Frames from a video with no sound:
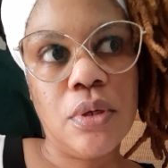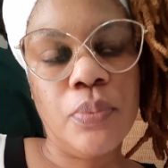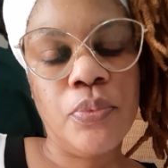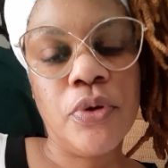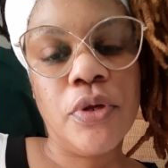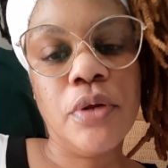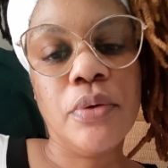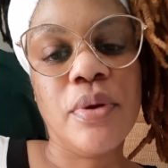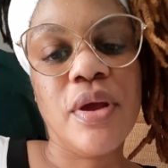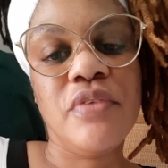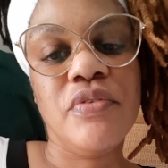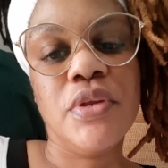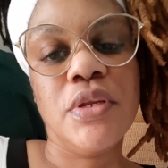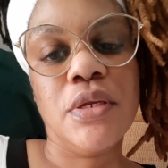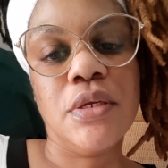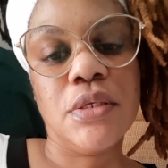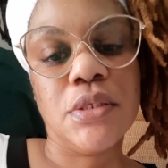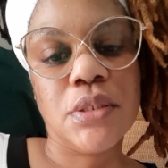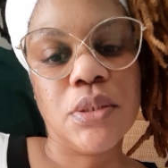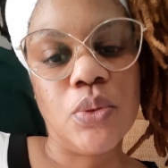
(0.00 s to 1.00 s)
Upon arriving
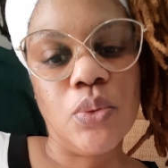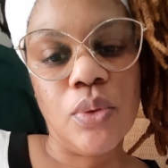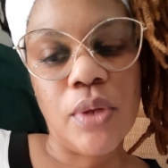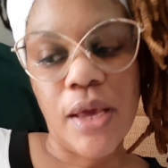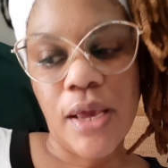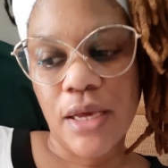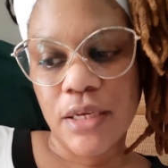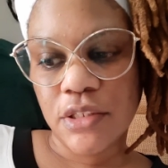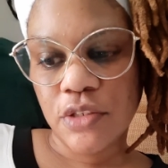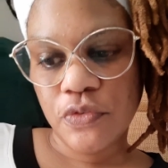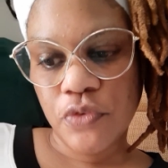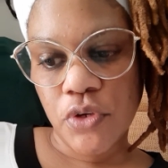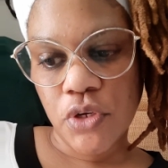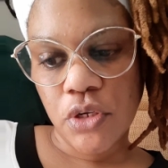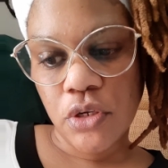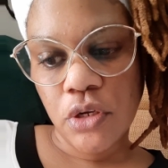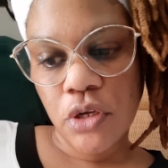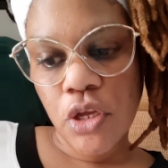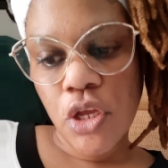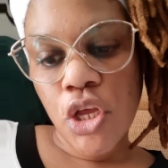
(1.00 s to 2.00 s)
in the school, I asked for
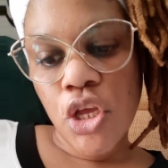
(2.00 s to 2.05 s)
her.